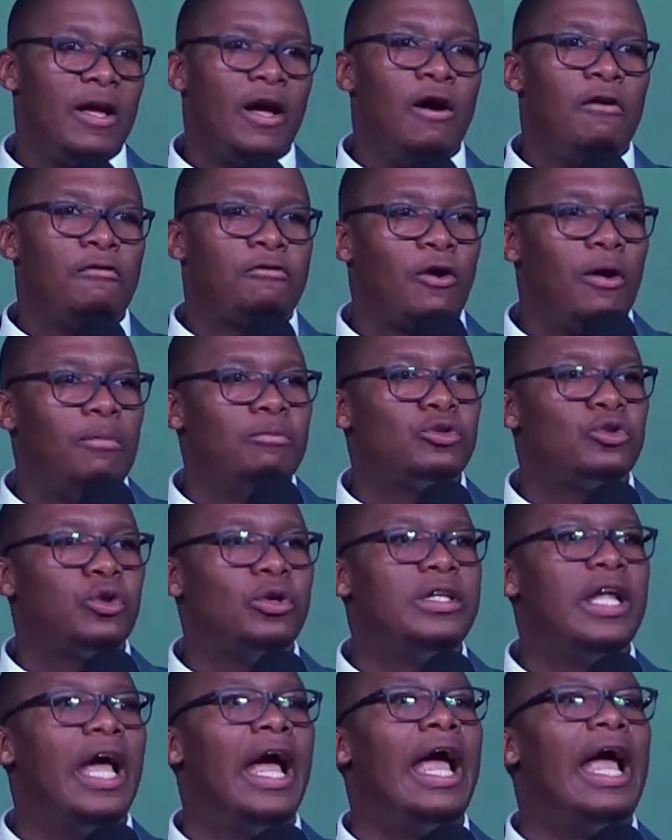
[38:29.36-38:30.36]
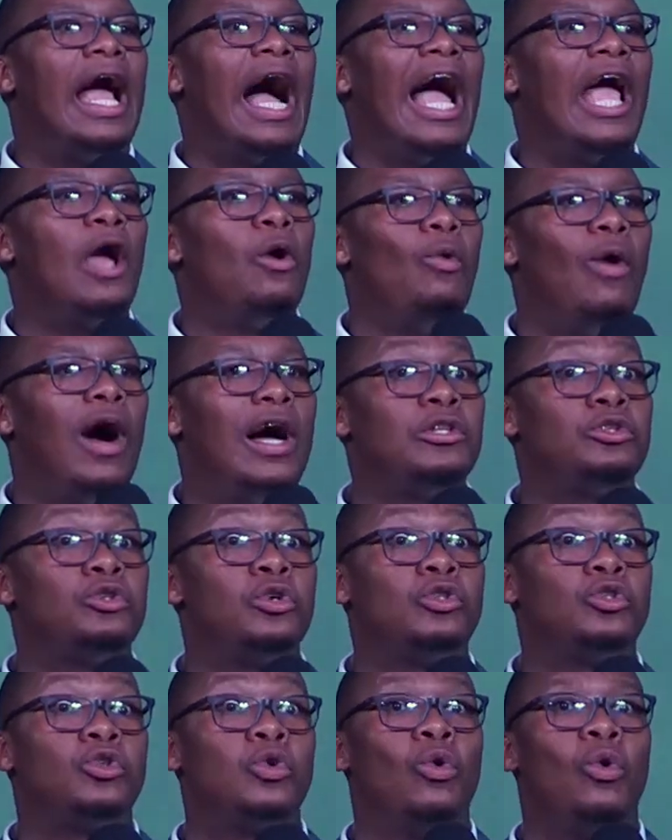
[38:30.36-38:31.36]
From today, I want
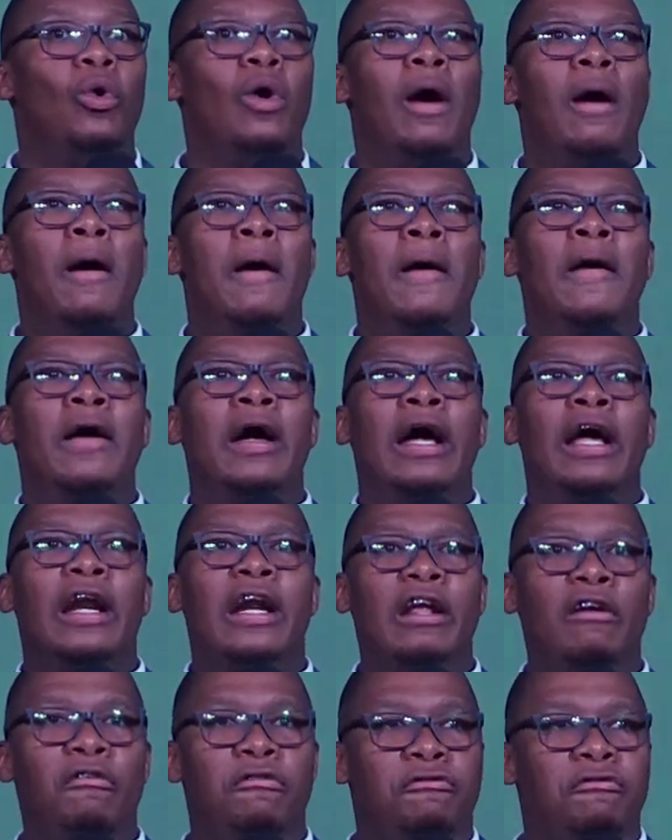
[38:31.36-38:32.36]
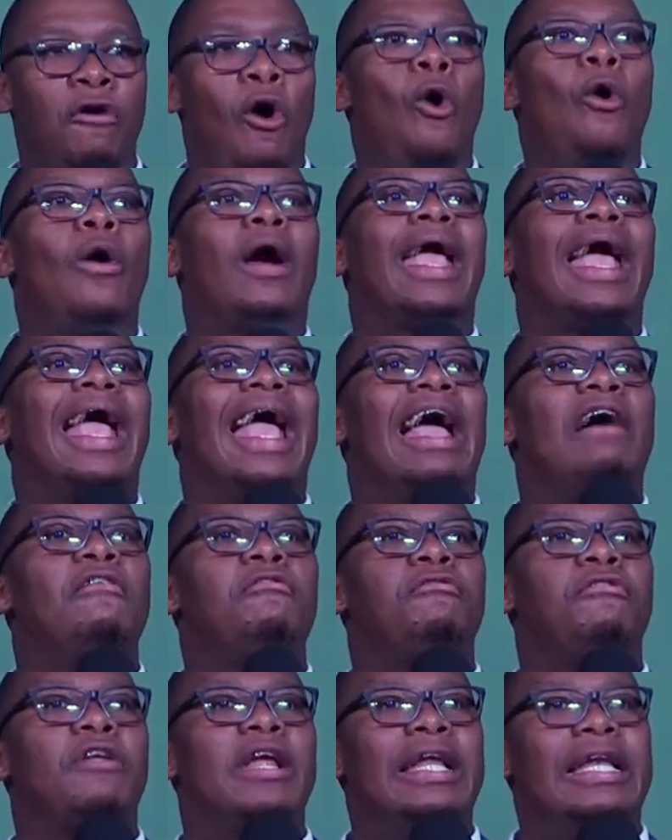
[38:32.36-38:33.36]
you to revoke
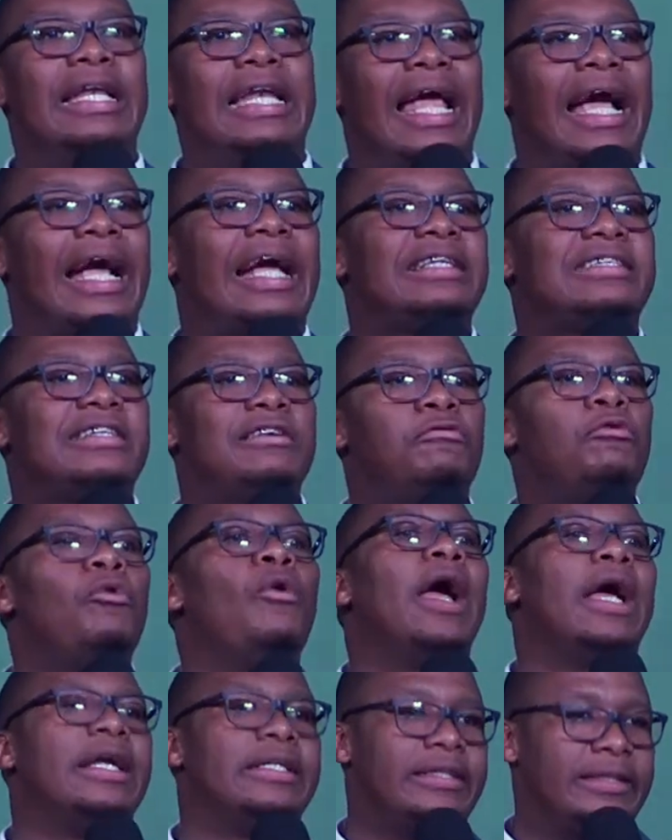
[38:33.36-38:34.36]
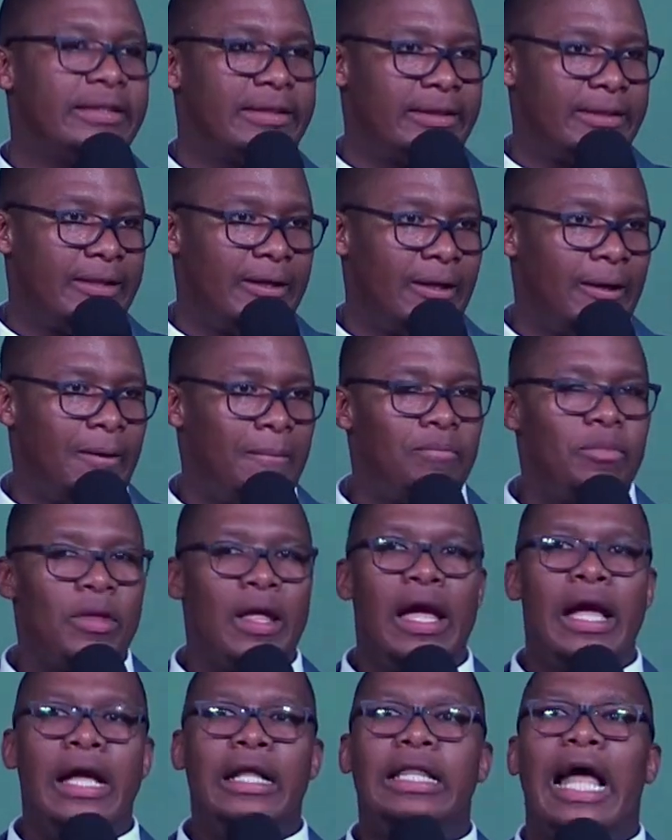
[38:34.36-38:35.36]
every negative word
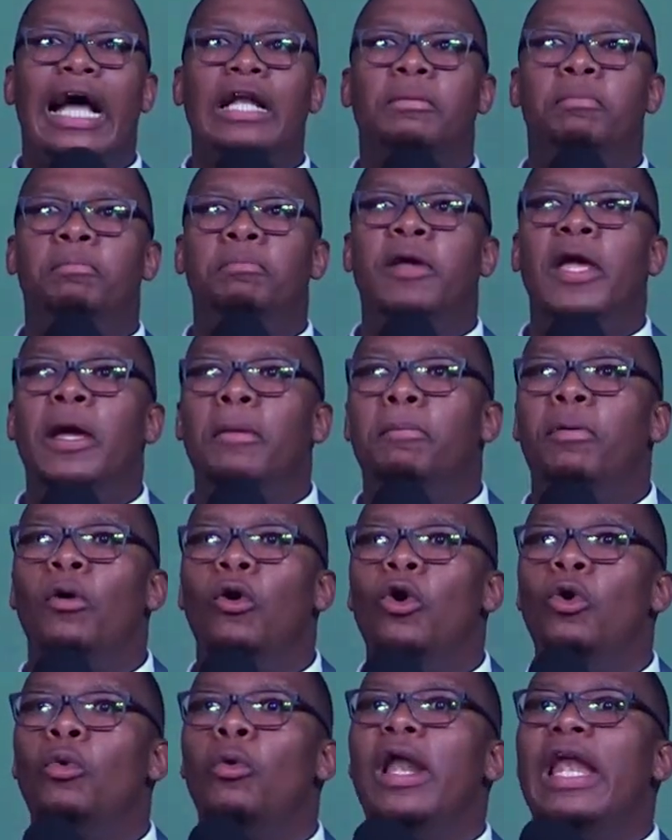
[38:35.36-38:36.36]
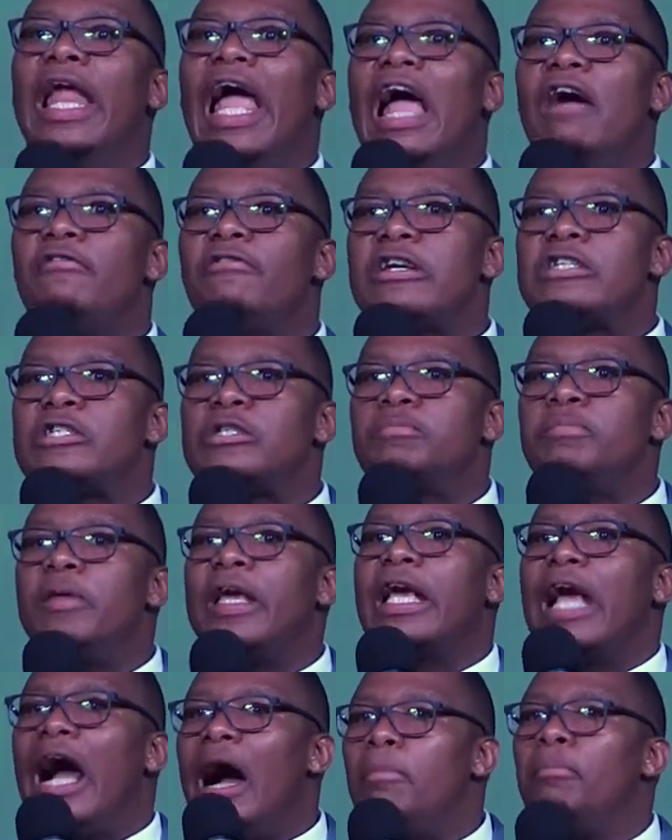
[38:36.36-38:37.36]
that people will ever
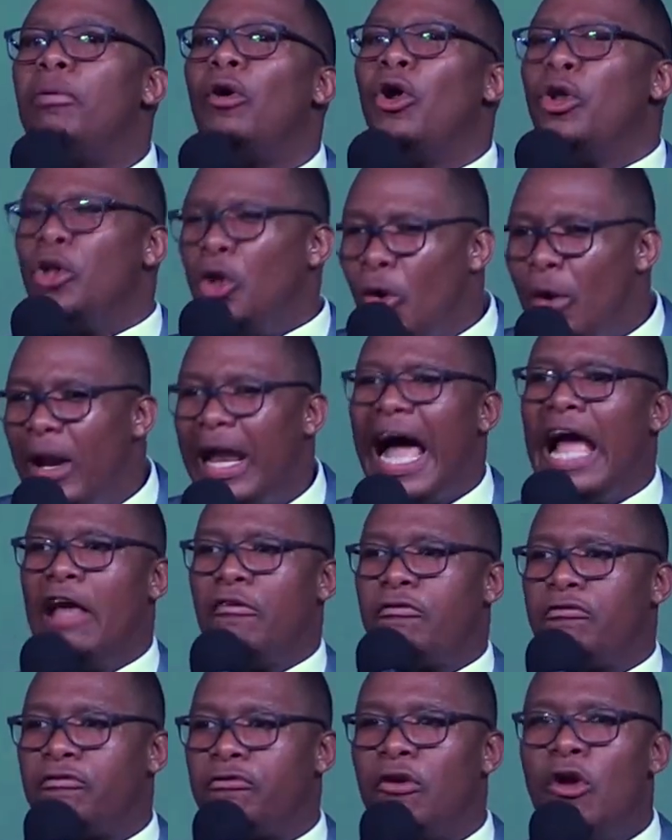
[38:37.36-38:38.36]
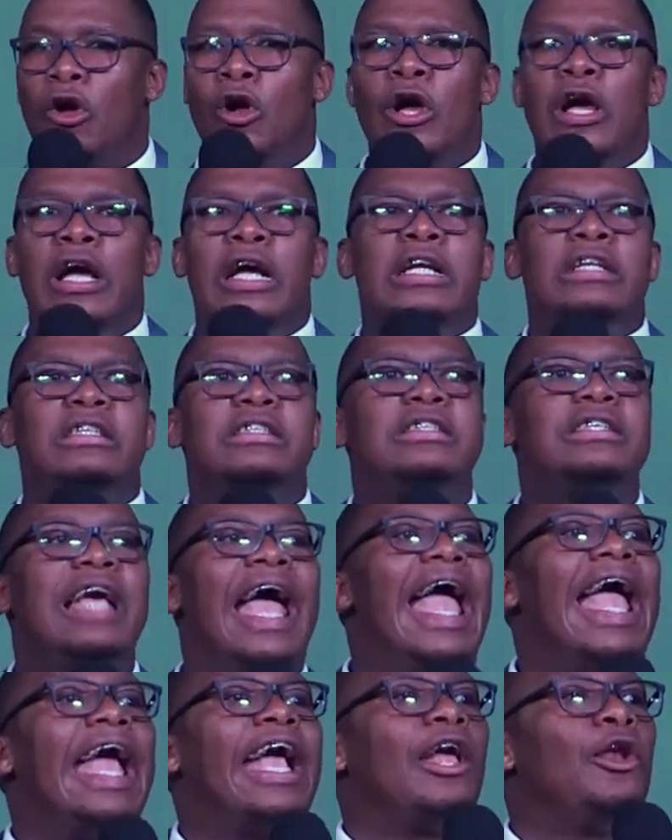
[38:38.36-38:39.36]
speak upon your life.
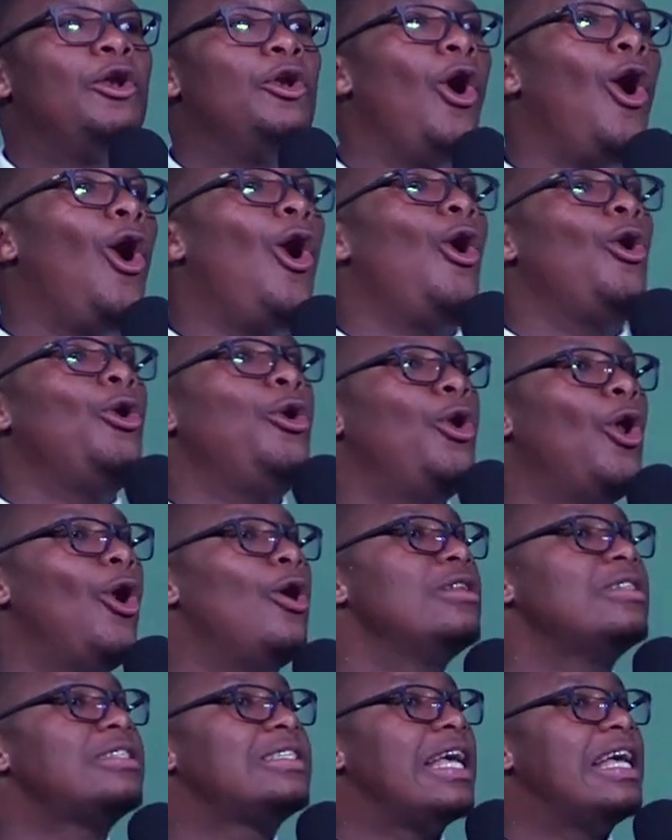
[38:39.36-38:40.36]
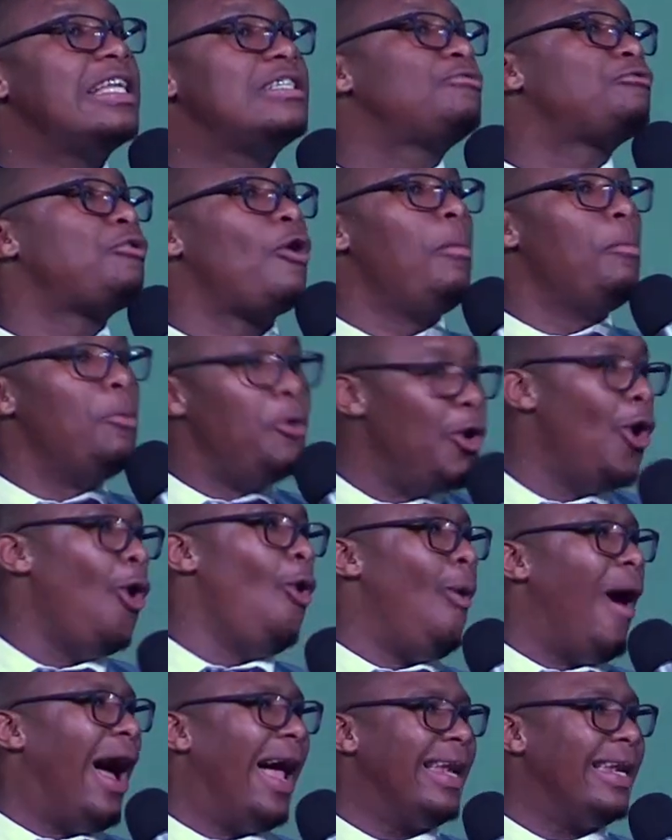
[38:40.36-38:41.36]
Take no nonsense from no
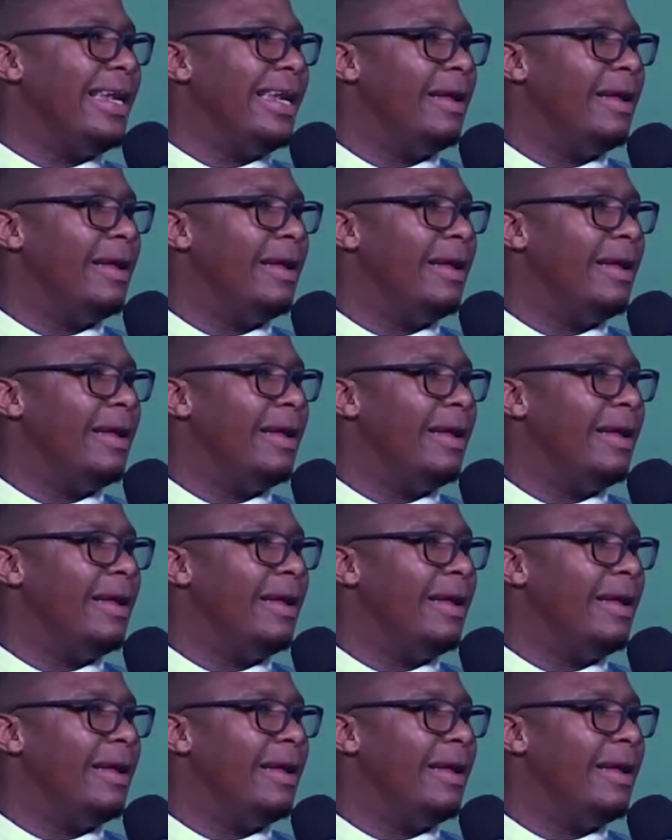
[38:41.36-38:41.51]
one.